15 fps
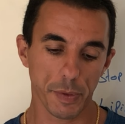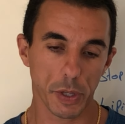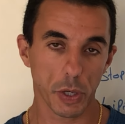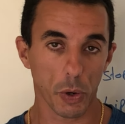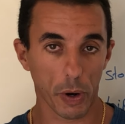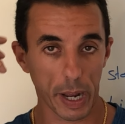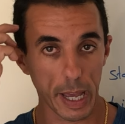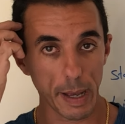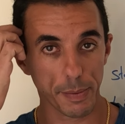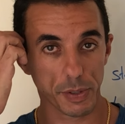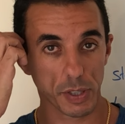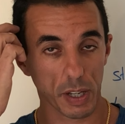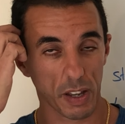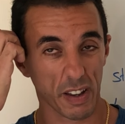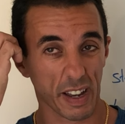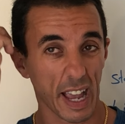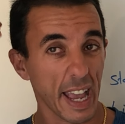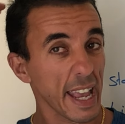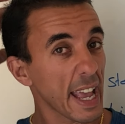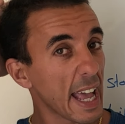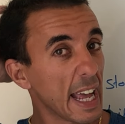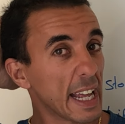your hips.
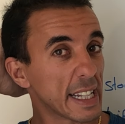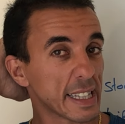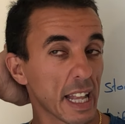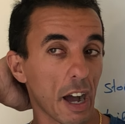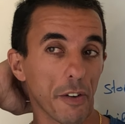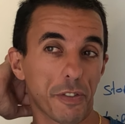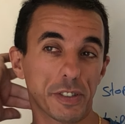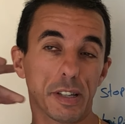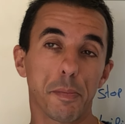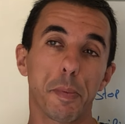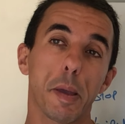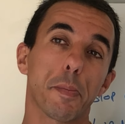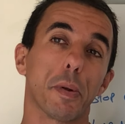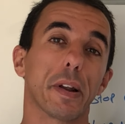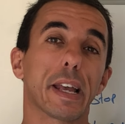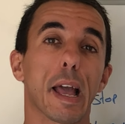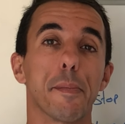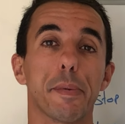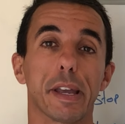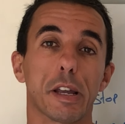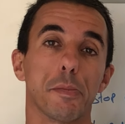Okay. Now, for some people, it can be a